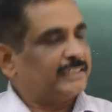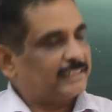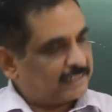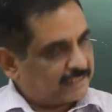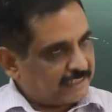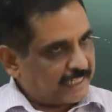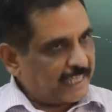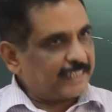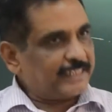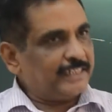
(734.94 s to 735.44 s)

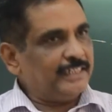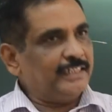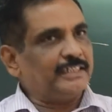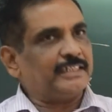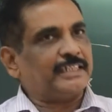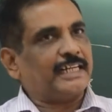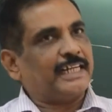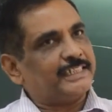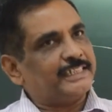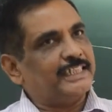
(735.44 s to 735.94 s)
taking
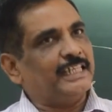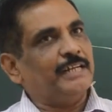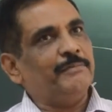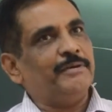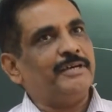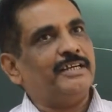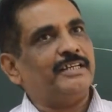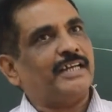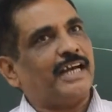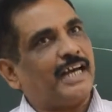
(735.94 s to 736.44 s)
trace
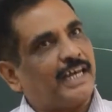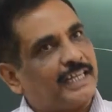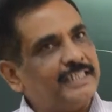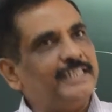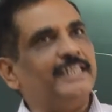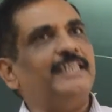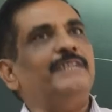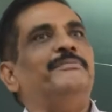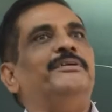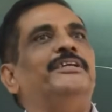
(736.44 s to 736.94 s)
element and RE
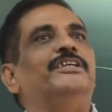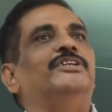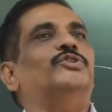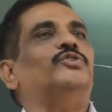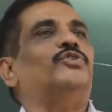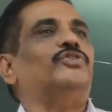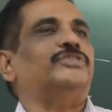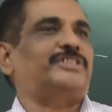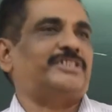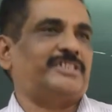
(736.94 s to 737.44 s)
element into
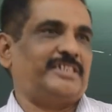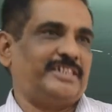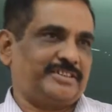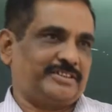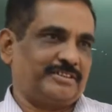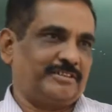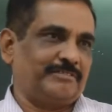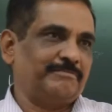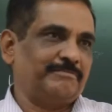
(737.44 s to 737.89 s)
consideration.